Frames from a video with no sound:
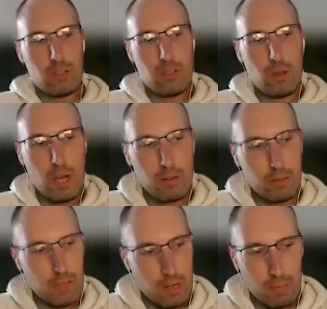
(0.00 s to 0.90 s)
So I
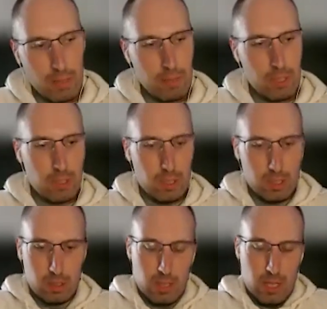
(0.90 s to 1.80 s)
remember
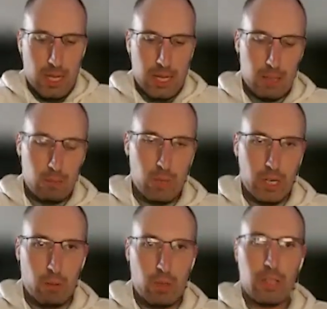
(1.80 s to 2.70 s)
when
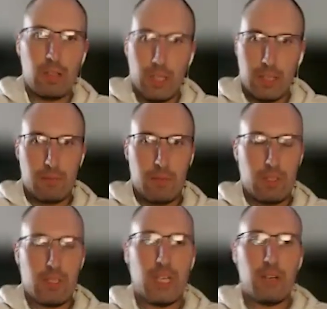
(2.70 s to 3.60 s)
I went, like, for the
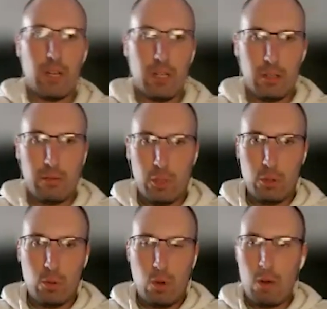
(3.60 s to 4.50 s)
second round
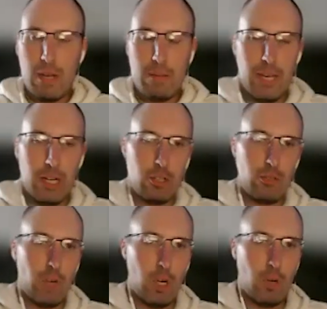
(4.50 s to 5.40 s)
interview, all my manager
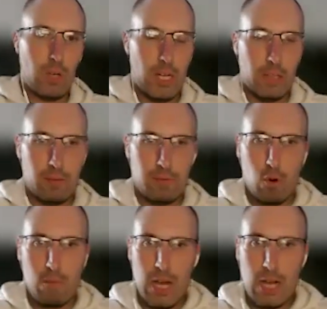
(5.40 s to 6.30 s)
wrote on the
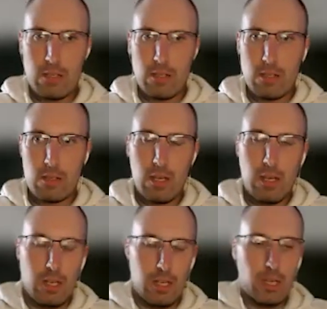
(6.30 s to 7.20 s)
4 boxes,
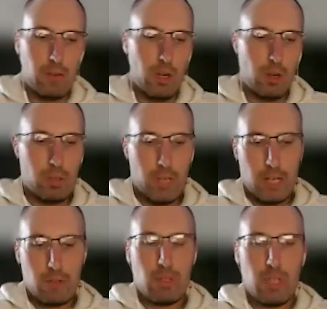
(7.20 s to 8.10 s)
he wrote
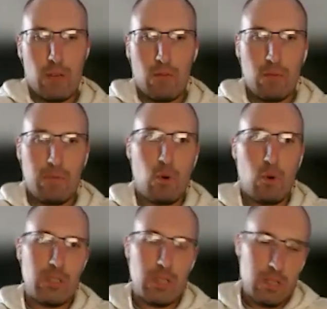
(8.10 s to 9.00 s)
entry level
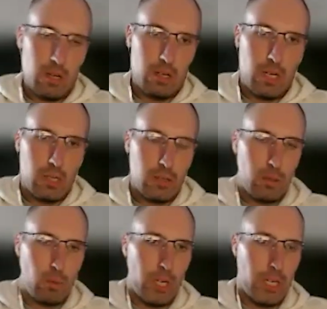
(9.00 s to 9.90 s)
$400 to $600
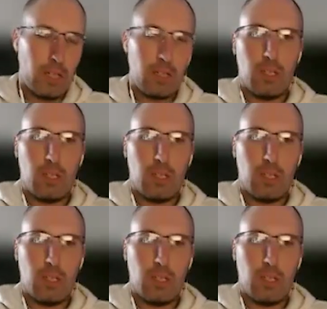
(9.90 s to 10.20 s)
a week.